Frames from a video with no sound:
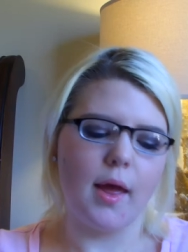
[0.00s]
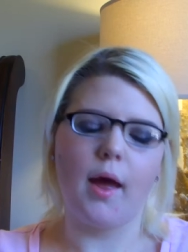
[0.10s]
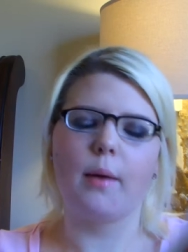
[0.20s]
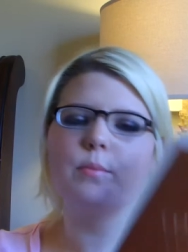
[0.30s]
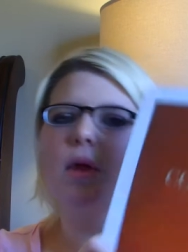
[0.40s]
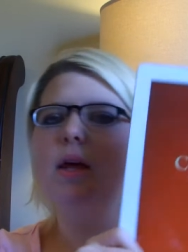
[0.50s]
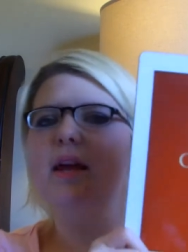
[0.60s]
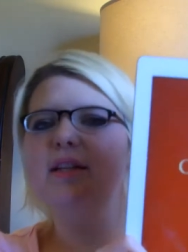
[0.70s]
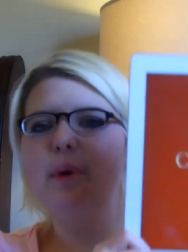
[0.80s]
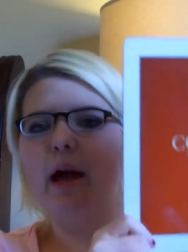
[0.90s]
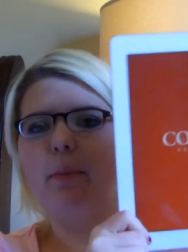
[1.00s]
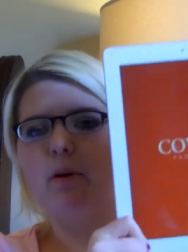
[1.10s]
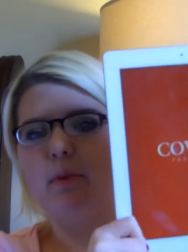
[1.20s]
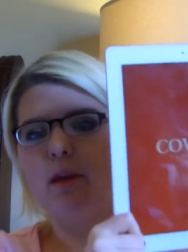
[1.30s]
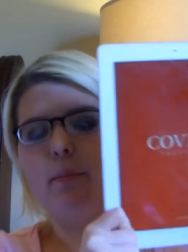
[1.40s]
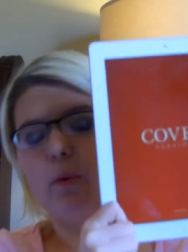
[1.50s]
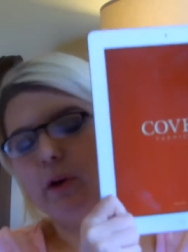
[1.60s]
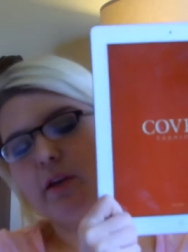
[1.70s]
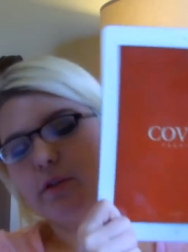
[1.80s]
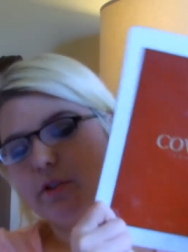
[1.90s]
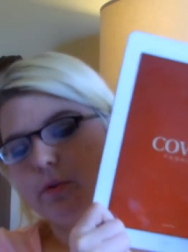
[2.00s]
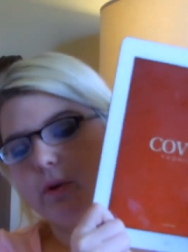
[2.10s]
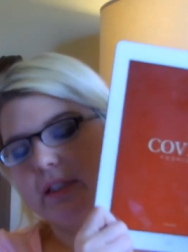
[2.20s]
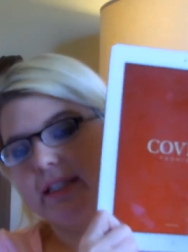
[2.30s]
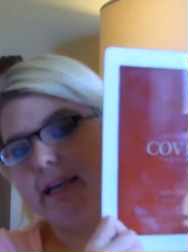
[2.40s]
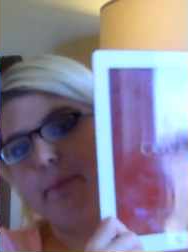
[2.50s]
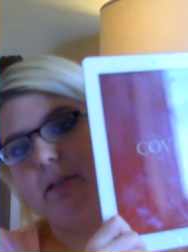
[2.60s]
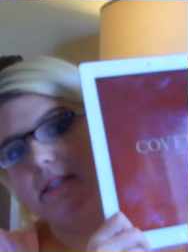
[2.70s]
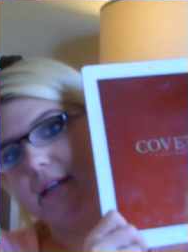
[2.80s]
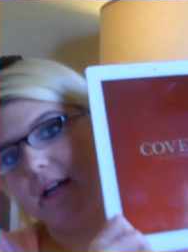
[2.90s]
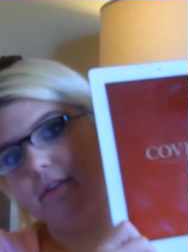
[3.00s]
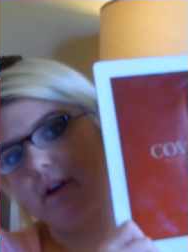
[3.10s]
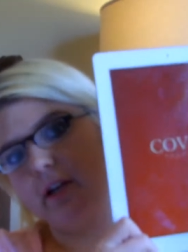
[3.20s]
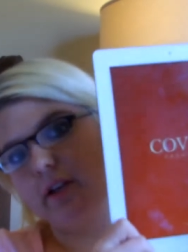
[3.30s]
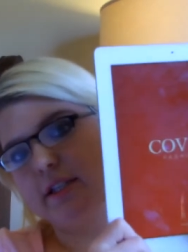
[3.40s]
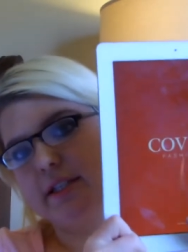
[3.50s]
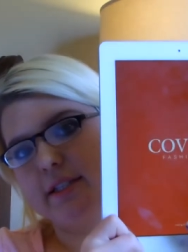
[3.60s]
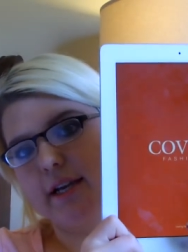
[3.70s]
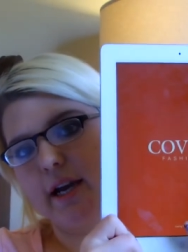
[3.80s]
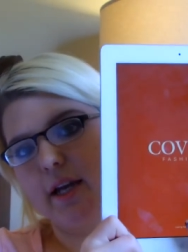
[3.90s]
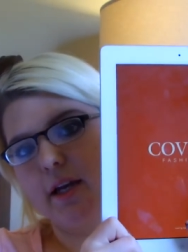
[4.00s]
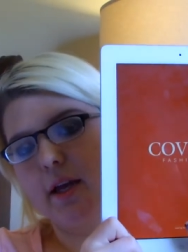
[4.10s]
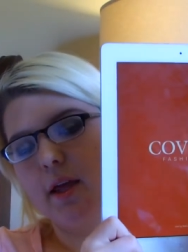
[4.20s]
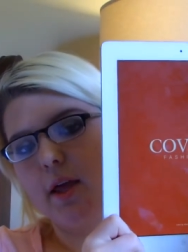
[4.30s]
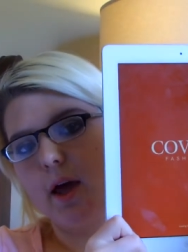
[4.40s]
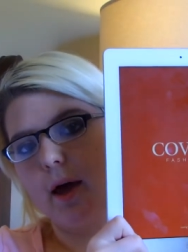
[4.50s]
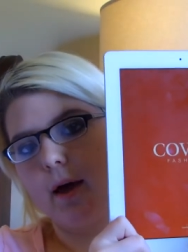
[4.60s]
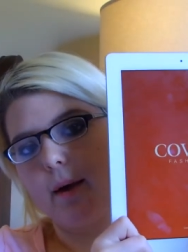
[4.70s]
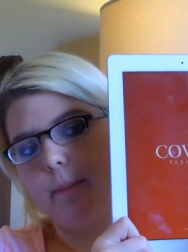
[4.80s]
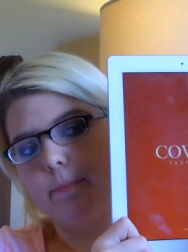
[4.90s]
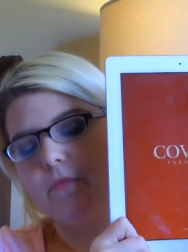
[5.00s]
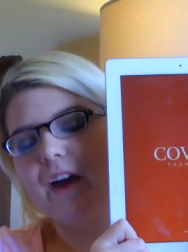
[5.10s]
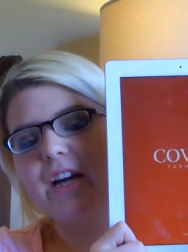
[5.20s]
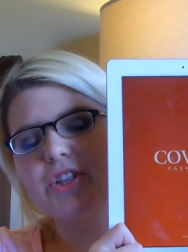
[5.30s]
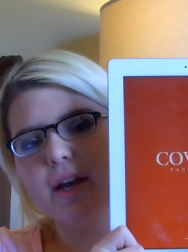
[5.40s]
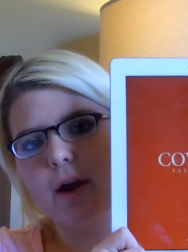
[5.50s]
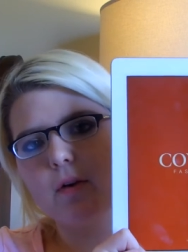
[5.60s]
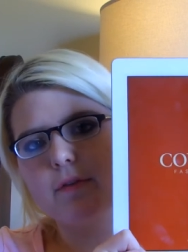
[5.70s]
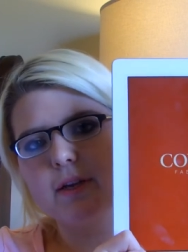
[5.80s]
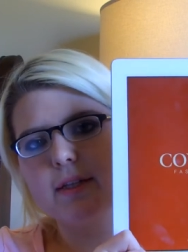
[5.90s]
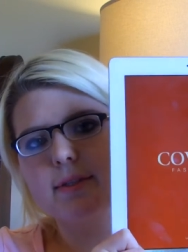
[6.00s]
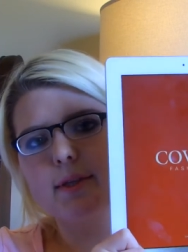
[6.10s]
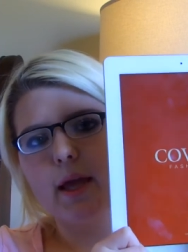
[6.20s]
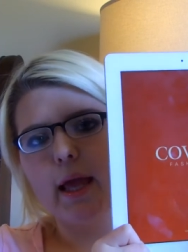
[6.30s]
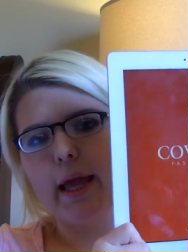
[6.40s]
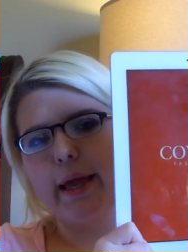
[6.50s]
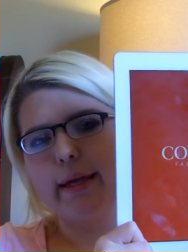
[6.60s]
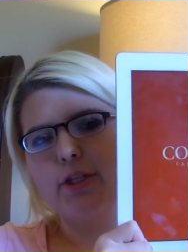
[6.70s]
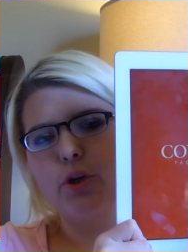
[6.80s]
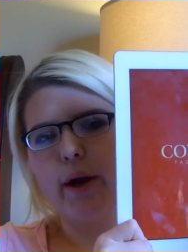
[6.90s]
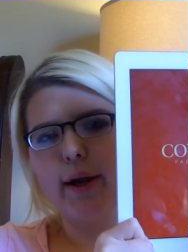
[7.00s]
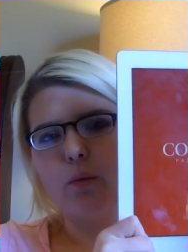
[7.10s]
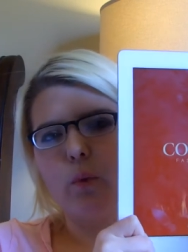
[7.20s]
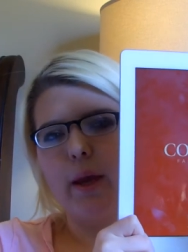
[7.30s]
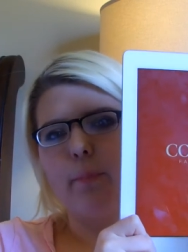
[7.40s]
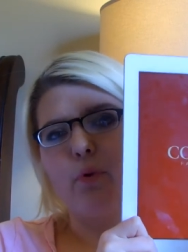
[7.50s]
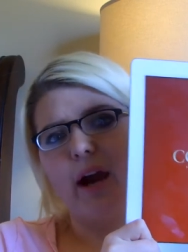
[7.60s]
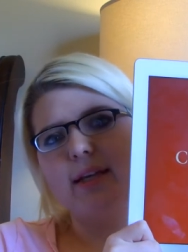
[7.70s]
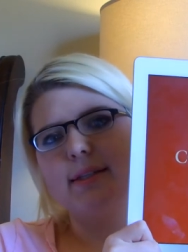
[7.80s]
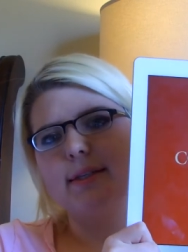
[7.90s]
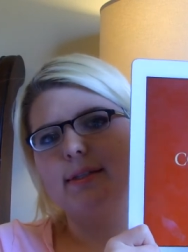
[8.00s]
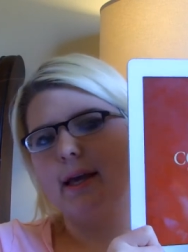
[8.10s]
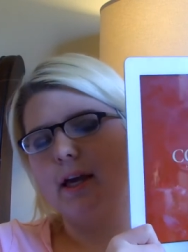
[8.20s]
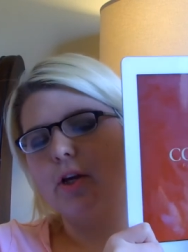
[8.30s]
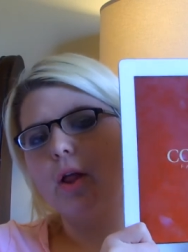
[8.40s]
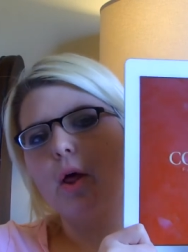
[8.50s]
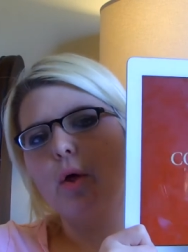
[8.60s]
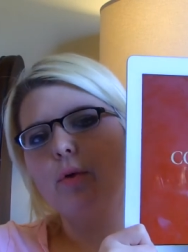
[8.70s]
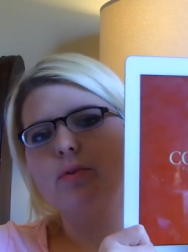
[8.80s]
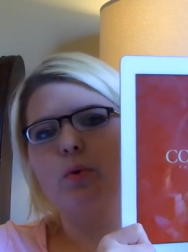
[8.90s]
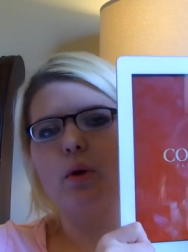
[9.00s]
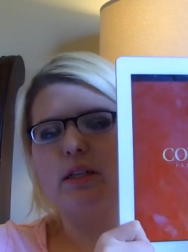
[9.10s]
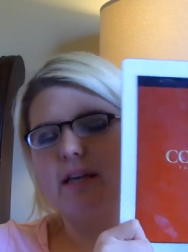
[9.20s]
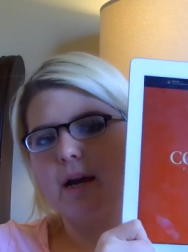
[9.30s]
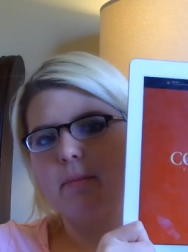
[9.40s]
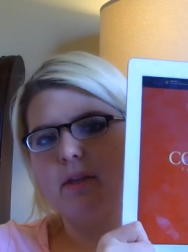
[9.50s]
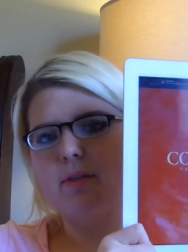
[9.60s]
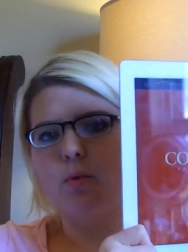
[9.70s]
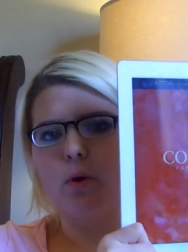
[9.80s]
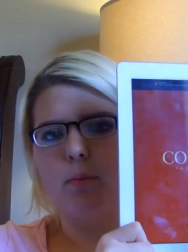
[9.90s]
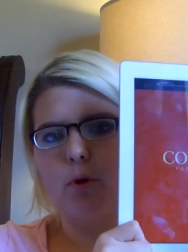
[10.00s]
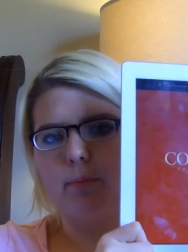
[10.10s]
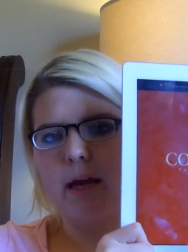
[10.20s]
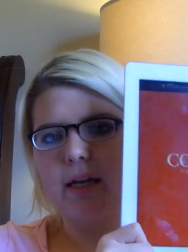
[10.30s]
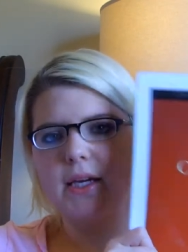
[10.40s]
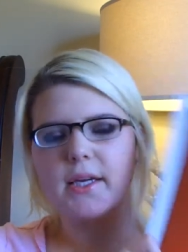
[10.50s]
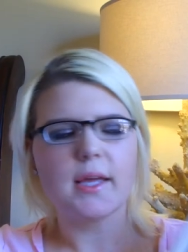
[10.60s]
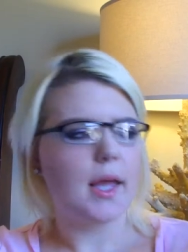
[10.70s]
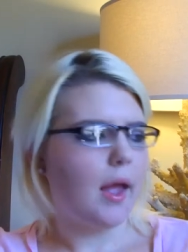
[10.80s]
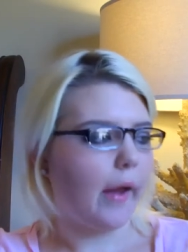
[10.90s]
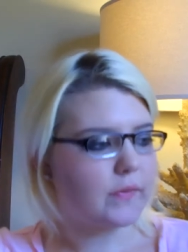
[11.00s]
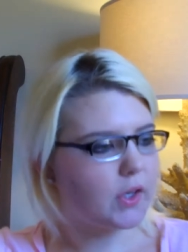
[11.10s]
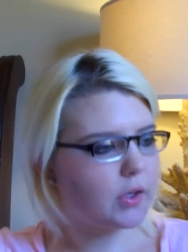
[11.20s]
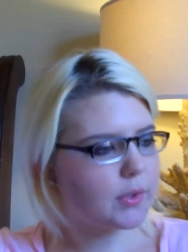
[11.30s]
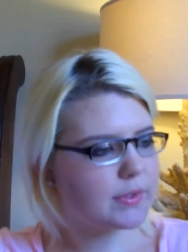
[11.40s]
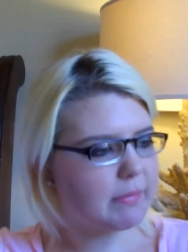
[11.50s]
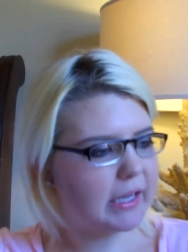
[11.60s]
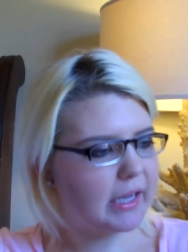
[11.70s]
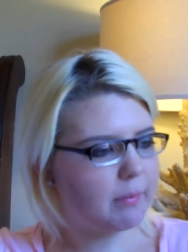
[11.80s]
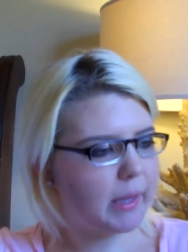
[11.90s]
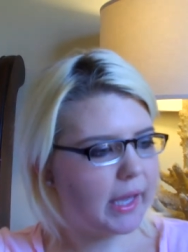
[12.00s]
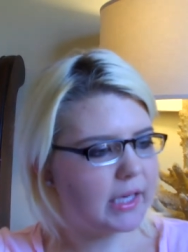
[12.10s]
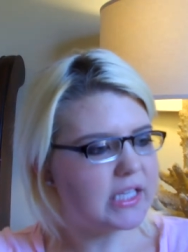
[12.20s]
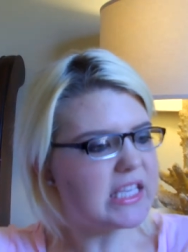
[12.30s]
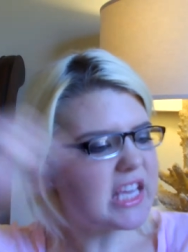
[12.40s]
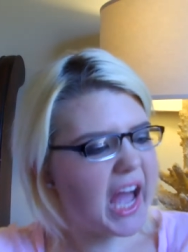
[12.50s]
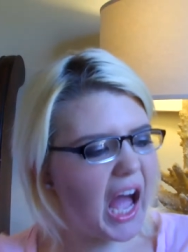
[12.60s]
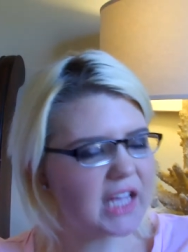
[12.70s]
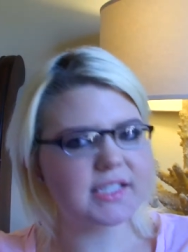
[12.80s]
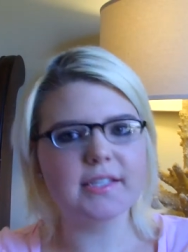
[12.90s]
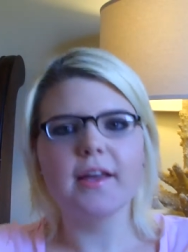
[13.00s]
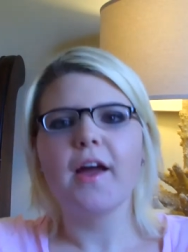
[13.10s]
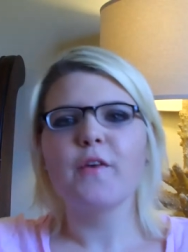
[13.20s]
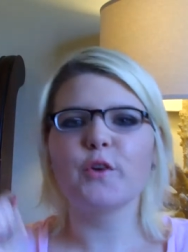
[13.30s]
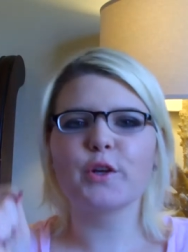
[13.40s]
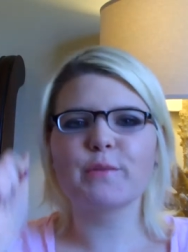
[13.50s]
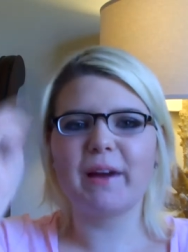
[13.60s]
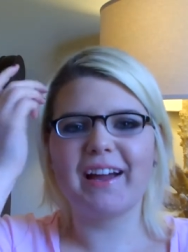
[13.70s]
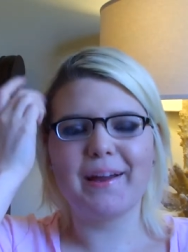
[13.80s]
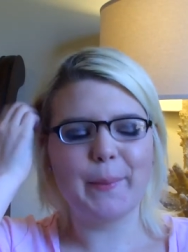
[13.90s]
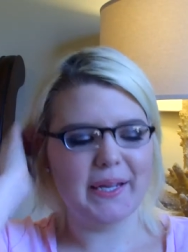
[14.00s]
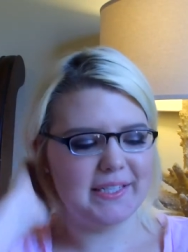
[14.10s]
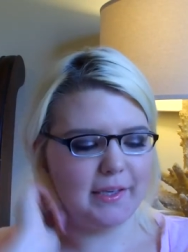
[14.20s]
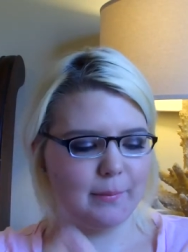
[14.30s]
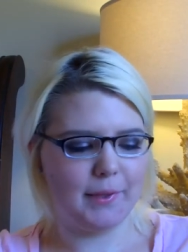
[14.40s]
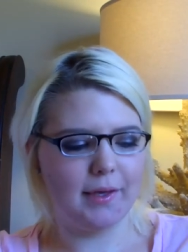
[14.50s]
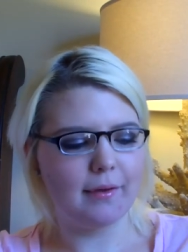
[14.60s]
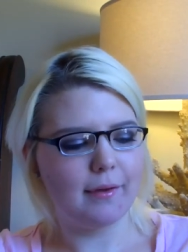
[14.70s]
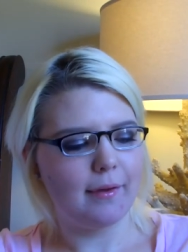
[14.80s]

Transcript: Um, that's what happened to me. But what you do on this app, it is kind of fun. You get to design um, fashion outfits and try and win prizes like clothes or diamonds or more money. And there goes my iPad. Yes! There goes my iPad telling me